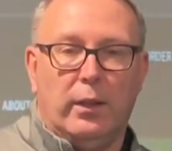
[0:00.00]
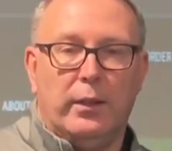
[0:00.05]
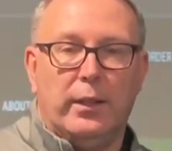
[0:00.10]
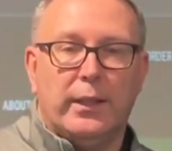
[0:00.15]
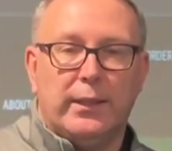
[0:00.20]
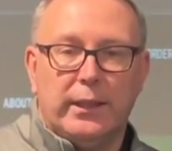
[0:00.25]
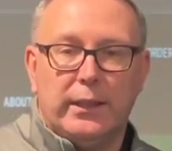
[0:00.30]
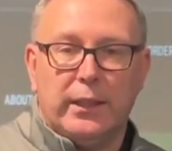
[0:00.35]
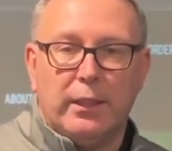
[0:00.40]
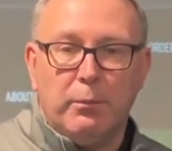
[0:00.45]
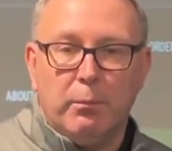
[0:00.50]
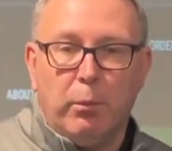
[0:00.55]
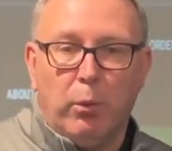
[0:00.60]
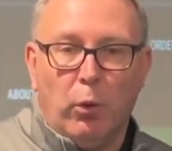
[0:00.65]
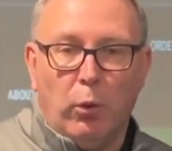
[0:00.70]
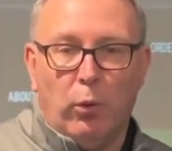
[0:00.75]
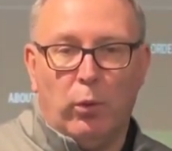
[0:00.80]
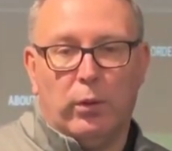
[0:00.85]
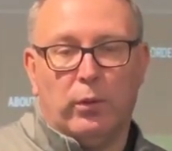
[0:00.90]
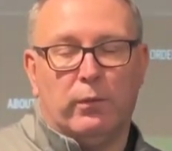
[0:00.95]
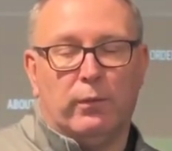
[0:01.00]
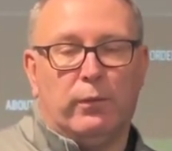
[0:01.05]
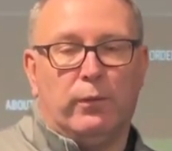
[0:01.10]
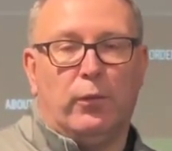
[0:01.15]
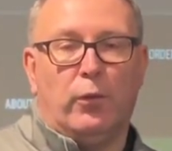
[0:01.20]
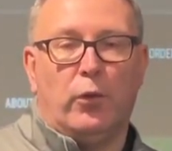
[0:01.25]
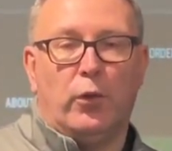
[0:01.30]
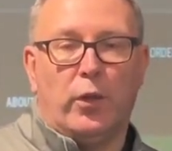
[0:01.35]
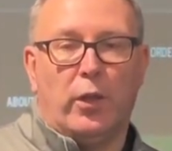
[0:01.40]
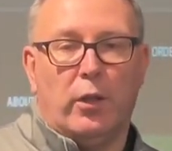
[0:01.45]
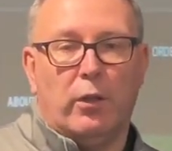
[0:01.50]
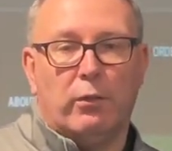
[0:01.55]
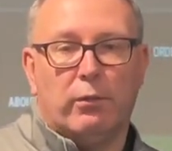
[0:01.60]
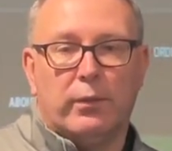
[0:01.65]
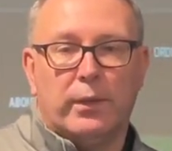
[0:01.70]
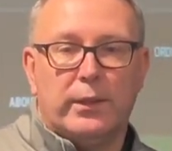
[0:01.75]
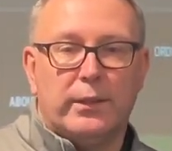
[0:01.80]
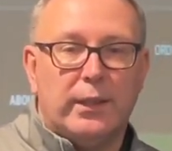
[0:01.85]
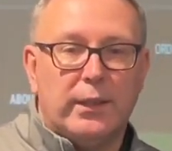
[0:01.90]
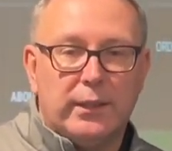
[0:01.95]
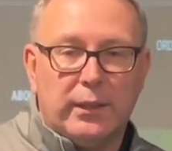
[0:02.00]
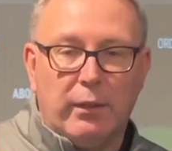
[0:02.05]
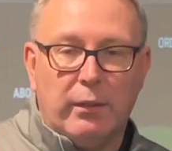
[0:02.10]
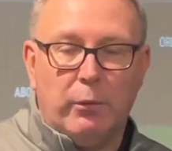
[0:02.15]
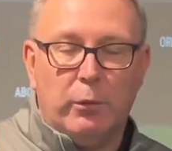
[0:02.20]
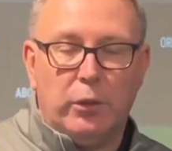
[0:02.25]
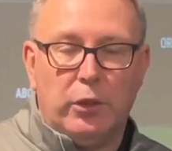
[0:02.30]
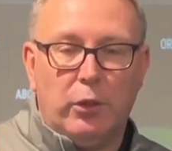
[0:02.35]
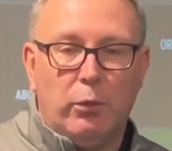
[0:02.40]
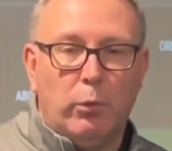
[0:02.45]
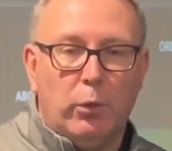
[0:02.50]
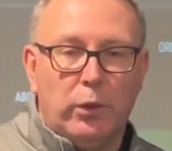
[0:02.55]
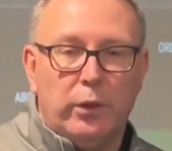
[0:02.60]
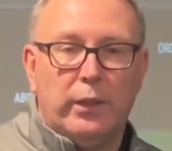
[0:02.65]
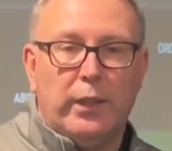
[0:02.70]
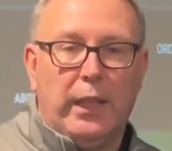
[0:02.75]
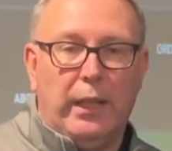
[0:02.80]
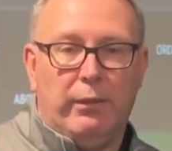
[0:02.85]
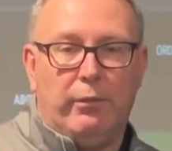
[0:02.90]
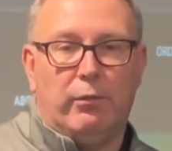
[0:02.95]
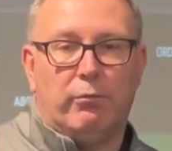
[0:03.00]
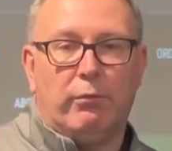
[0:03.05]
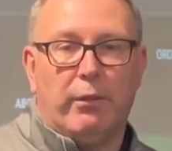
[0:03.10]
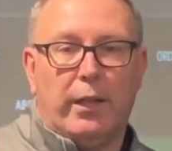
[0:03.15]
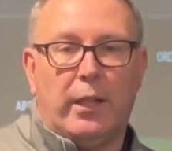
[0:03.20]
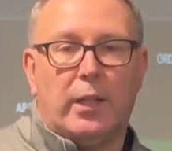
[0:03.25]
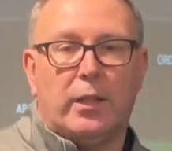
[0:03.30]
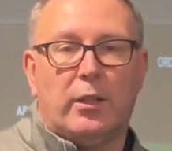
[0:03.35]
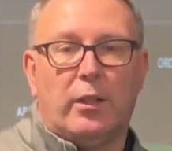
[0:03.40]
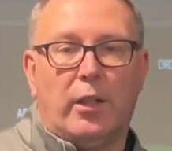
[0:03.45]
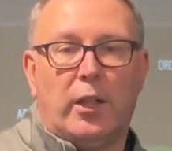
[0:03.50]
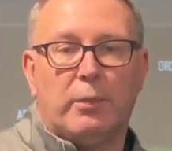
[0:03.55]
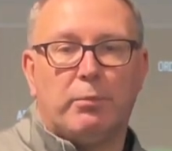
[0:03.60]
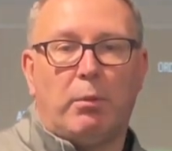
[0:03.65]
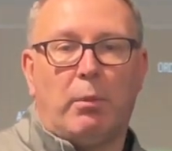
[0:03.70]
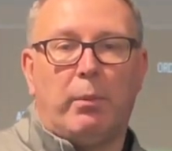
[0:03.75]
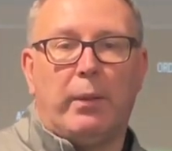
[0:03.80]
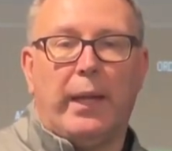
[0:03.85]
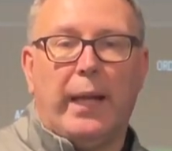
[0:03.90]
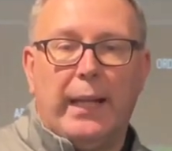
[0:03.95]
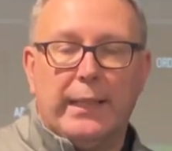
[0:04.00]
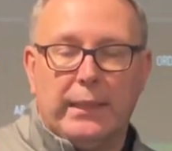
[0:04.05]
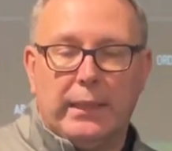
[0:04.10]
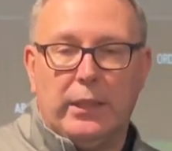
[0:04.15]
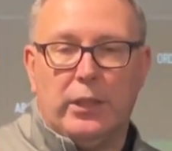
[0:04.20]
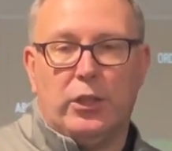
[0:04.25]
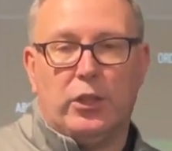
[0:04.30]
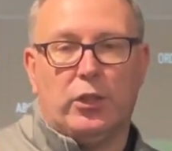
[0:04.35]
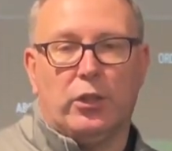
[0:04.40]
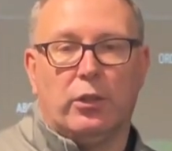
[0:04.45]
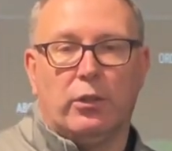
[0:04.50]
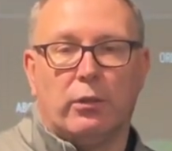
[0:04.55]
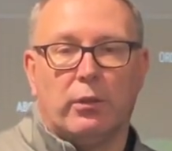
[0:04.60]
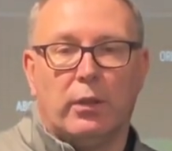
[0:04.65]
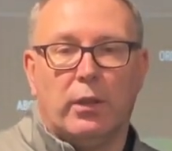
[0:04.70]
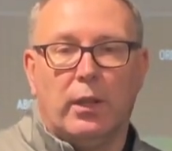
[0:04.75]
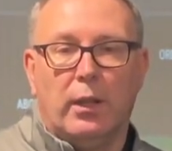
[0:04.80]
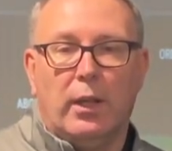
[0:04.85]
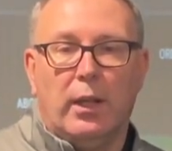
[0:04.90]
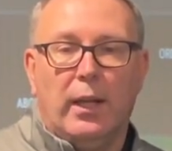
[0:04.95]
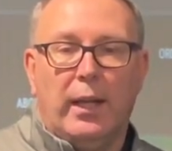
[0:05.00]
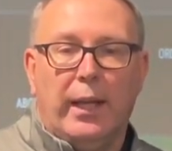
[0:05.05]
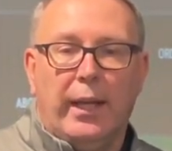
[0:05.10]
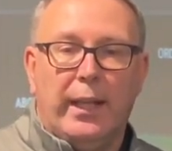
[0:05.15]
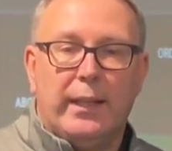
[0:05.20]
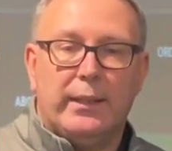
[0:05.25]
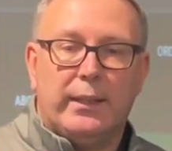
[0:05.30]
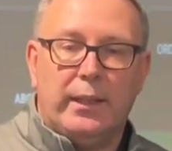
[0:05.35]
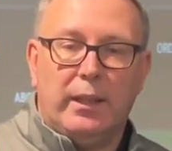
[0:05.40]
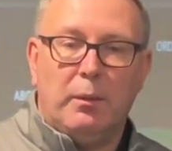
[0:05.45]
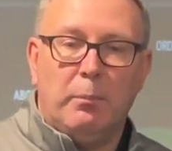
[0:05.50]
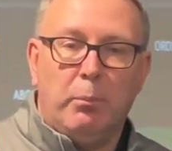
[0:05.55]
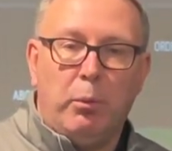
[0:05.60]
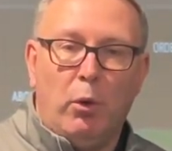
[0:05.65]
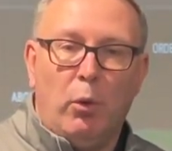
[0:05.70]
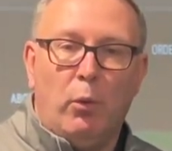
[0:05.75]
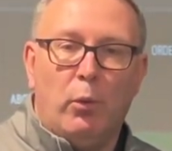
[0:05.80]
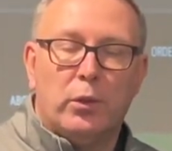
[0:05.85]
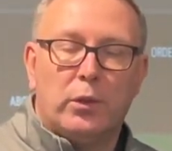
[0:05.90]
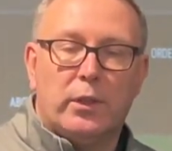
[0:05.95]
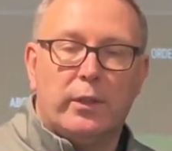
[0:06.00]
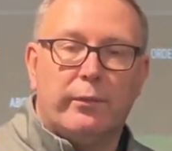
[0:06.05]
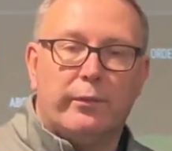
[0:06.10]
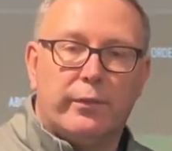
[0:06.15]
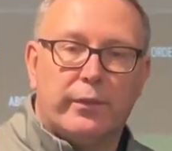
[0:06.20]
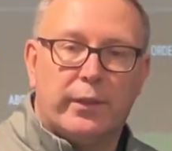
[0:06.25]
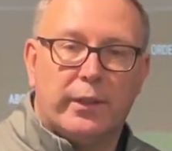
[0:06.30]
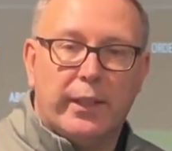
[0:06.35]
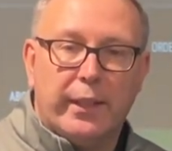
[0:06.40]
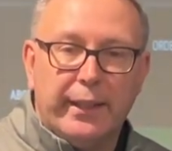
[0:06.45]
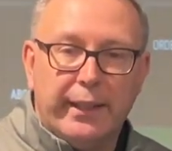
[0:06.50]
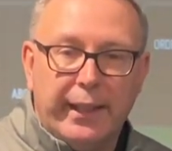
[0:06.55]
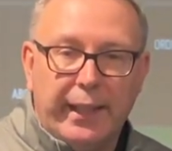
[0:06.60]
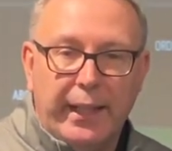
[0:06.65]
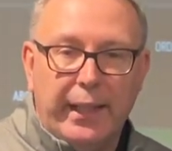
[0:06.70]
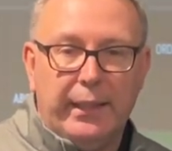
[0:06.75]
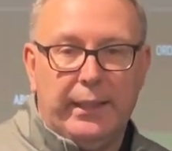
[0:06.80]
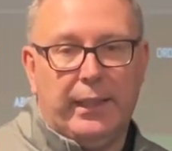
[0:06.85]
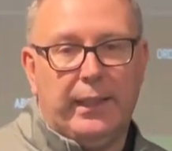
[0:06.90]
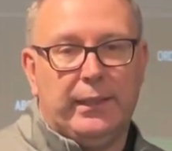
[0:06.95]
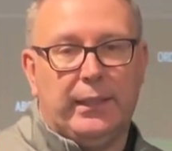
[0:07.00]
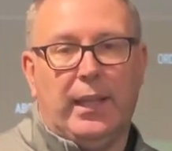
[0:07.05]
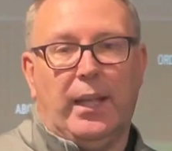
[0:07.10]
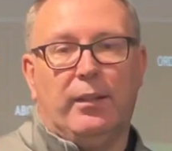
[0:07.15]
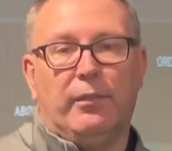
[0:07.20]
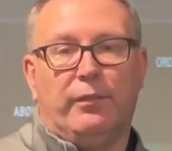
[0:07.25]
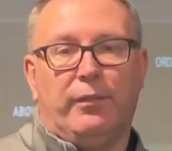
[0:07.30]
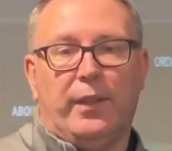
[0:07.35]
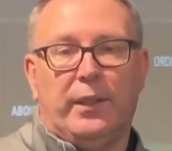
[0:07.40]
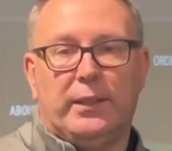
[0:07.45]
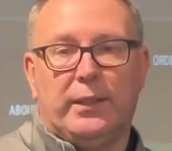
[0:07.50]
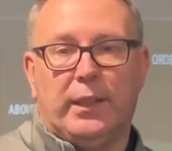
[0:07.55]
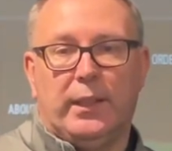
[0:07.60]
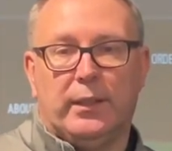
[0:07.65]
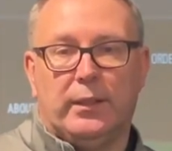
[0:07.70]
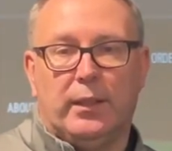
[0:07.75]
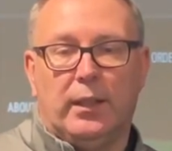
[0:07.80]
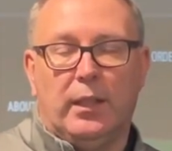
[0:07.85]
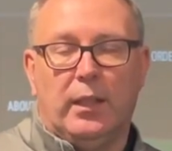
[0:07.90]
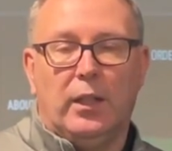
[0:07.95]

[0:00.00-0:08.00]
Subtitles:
This is important for you. This is something which you wouldn't even recognize probably as an issue, is the importance of the ladies getting fitted.